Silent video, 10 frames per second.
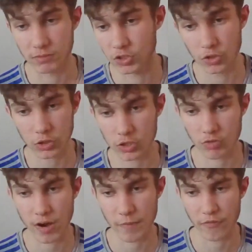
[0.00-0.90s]
It was not a
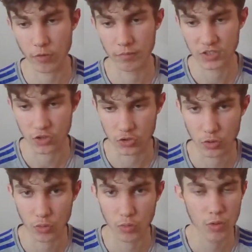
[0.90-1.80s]
great performance at
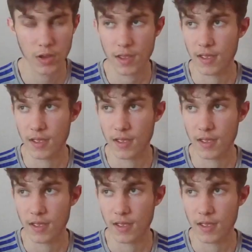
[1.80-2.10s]
all.